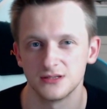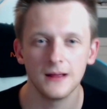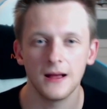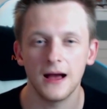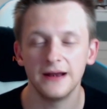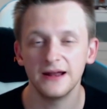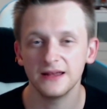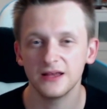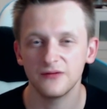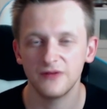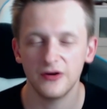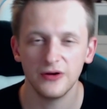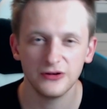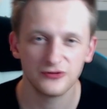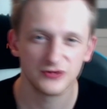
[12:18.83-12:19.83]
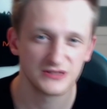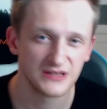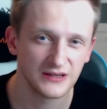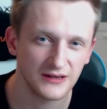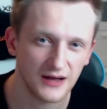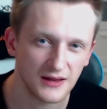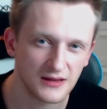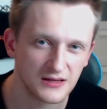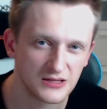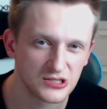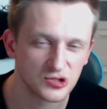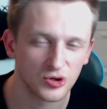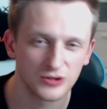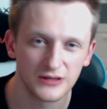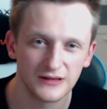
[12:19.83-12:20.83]
Another very interesting card that is
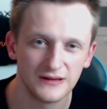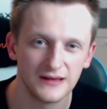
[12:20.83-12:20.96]
rotating